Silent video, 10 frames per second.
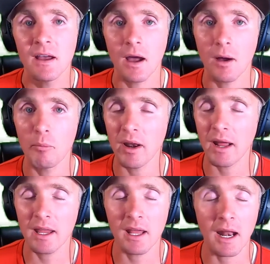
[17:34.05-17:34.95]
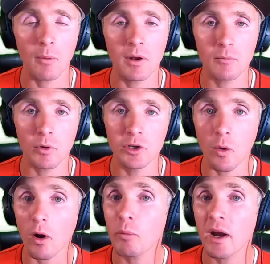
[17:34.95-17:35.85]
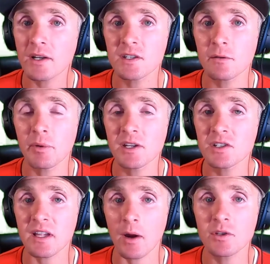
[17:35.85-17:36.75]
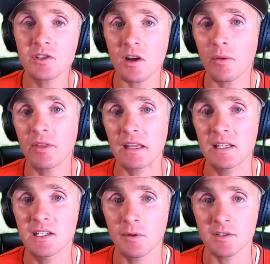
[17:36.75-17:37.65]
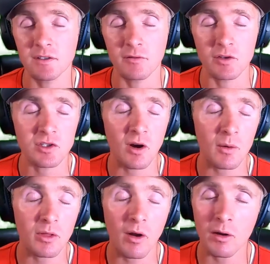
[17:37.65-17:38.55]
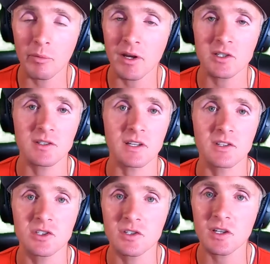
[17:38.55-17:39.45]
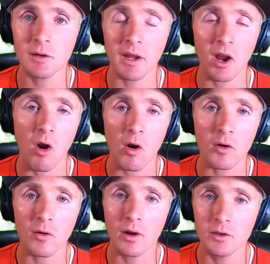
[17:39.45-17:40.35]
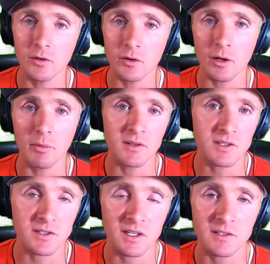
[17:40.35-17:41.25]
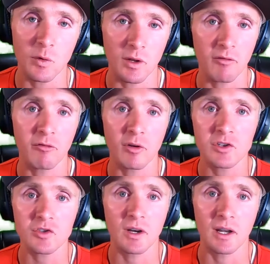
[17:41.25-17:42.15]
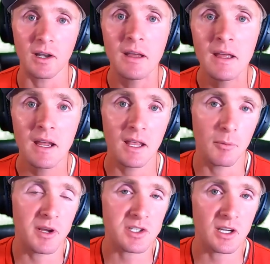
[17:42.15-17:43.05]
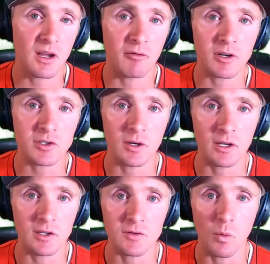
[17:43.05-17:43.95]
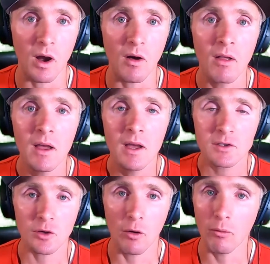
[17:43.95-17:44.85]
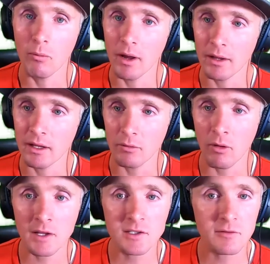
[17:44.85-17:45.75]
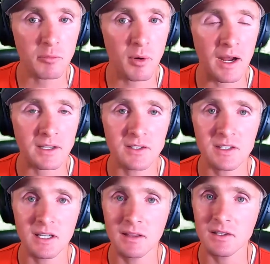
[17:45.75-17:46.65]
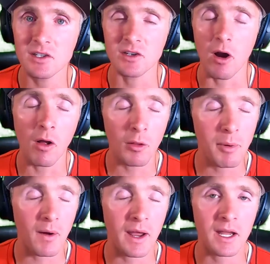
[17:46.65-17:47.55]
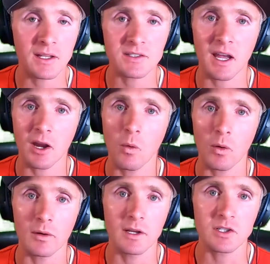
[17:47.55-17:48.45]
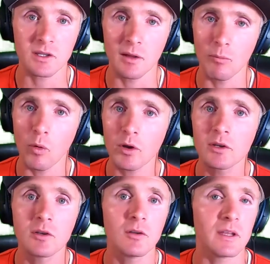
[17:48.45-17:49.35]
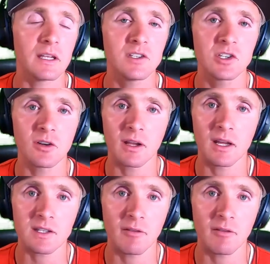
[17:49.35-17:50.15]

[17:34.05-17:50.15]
But again, when you are practicing with patients, I would start with the easy ones, because if you start with the hard patients, it's just going to make it harder on you. You're going to be unsuccessful and get frustrated, and the patient can get frustrated as well. So get lots of practice in. This is all about hands-eye coordination. The more you do, the easier it gets.